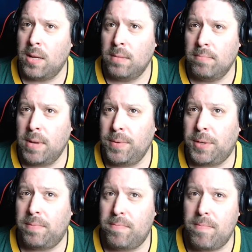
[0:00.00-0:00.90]
It
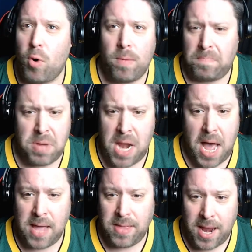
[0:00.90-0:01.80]
was more
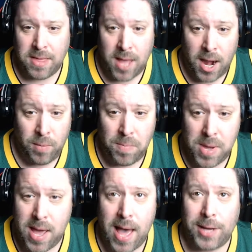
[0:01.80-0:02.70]
benign than I thought it would
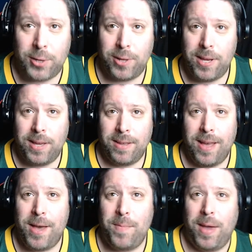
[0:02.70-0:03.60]
be, actually.
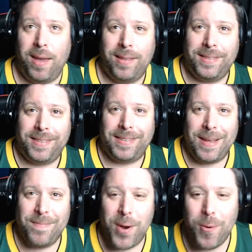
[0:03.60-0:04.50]
I mean,
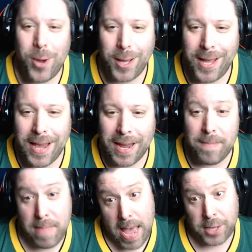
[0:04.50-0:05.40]
Steamboat Willie, I can
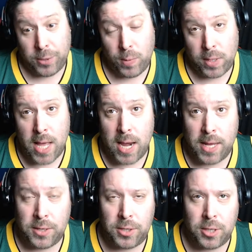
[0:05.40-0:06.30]
imagine what that
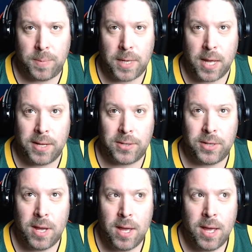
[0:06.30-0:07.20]
is, just because
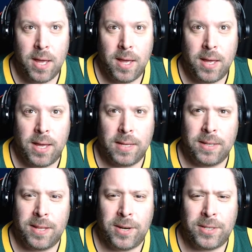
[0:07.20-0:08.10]

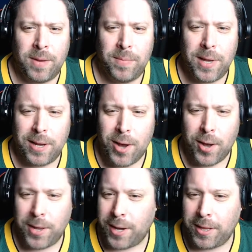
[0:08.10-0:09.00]
isn't there something
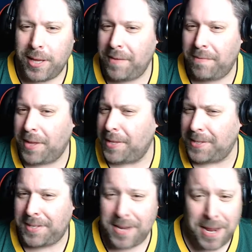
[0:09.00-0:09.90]
called a
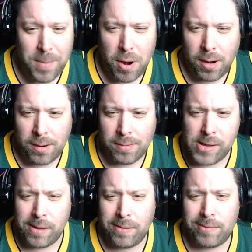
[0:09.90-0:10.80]
Cleveland steamer?
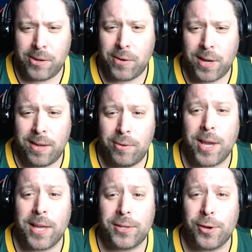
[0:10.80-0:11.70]
You
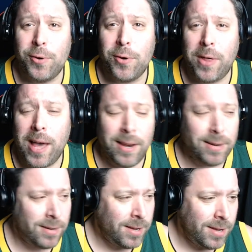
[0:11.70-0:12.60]
kids Google that,
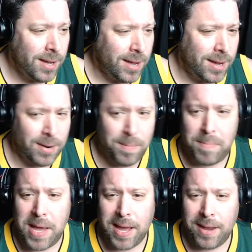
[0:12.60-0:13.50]
or
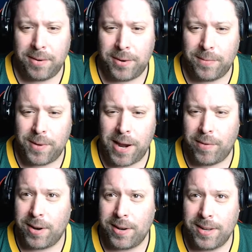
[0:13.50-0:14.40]
Bing it, or
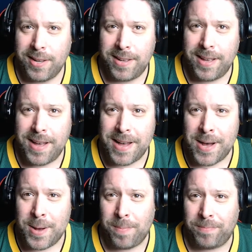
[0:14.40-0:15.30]
whatever,
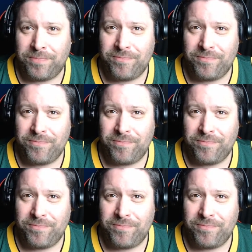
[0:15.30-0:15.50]
and